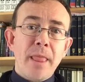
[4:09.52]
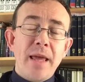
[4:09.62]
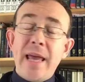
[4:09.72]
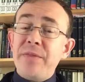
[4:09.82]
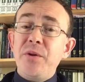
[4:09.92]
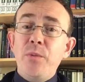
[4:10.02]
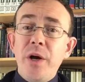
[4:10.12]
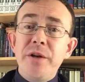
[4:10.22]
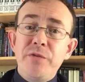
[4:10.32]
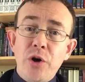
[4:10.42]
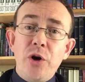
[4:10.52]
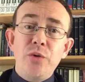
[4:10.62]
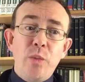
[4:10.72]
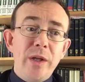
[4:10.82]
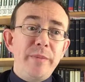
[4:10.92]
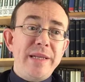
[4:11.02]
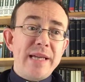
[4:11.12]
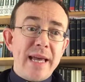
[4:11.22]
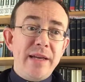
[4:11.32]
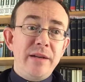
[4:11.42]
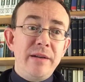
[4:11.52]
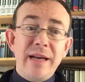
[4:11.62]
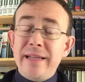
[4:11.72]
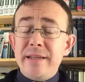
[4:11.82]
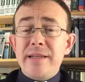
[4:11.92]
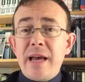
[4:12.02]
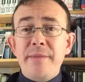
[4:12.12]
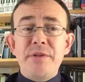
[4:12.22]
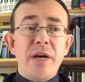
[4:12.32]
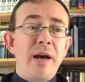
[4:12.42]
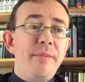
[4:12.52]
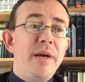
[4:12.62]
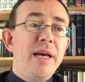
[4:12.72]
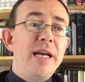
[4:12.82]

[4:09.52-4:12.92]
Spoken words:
Yet the word of God will be taken at the same time